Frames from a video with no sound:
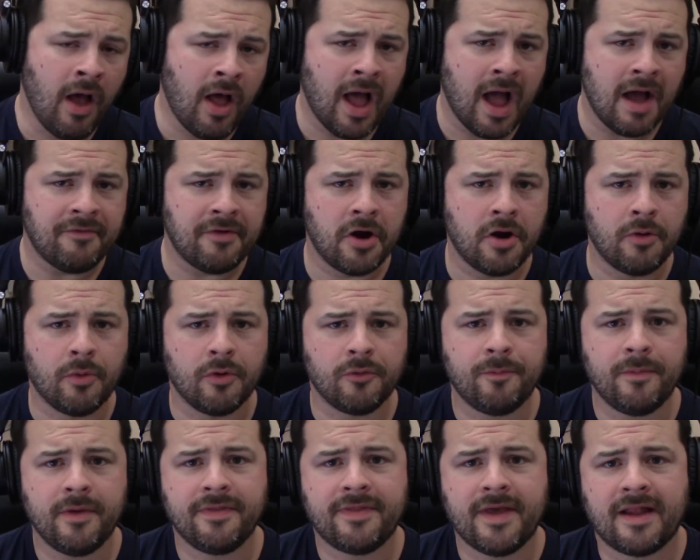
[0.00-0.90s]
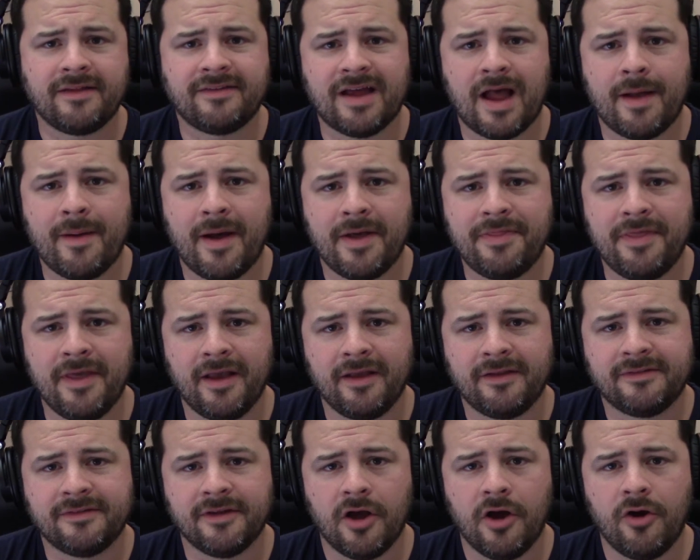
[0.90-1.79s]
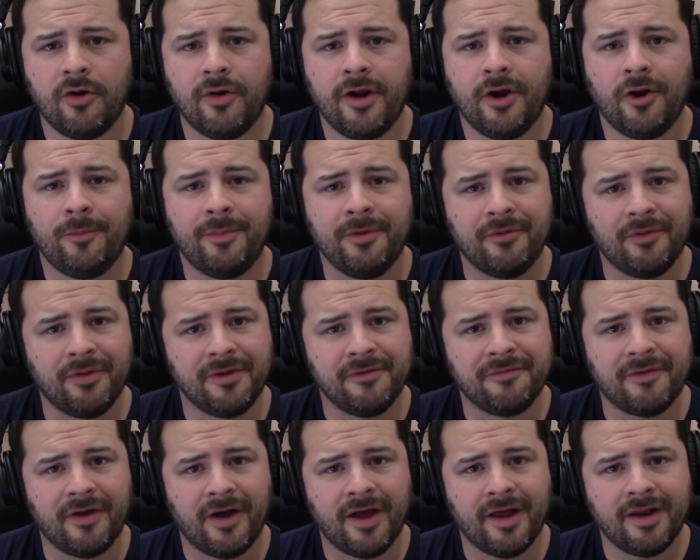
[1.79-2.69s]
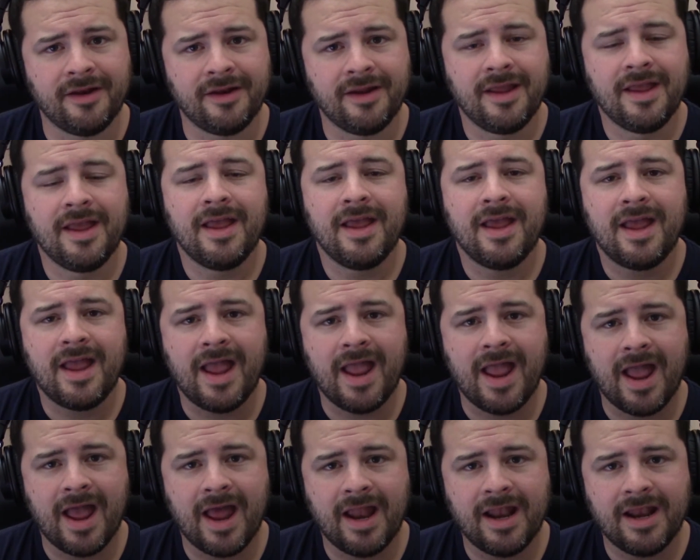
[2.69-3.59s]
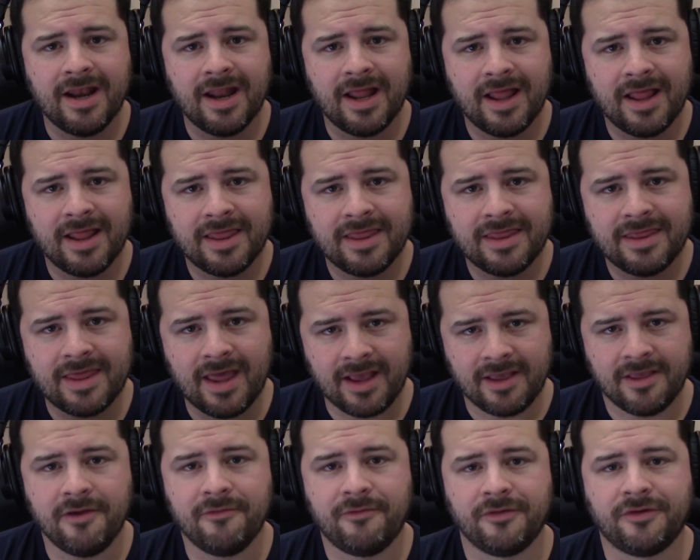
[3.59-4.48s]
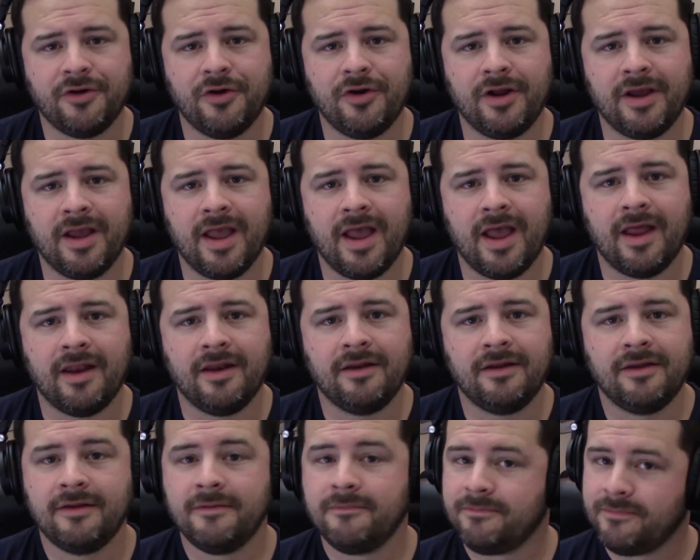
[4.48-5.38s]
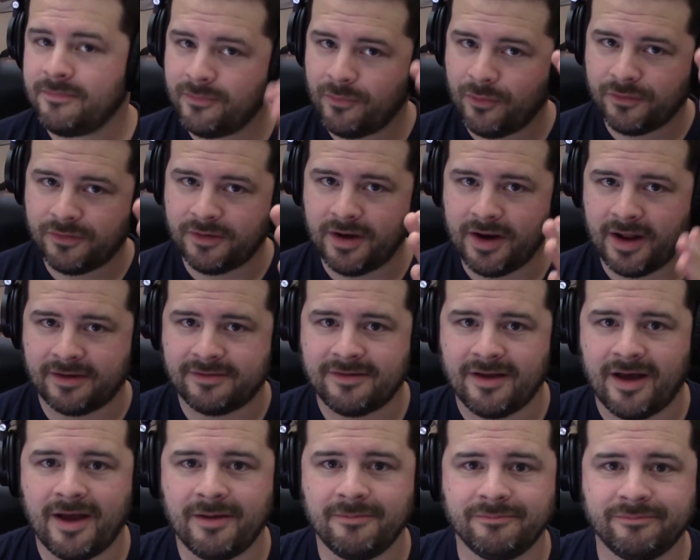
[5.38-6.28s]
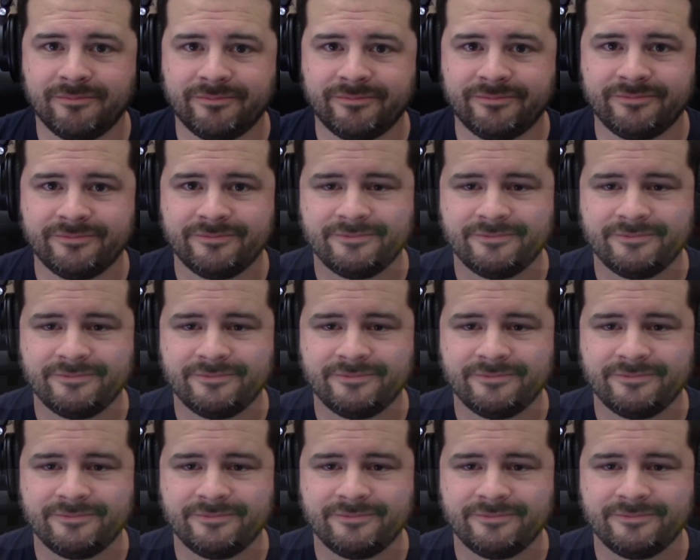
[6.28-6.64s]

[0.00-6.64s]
I'll have Aaron with me at that time, I think, so it'll be really fun. And thank you for tuning in. We'll see you next time.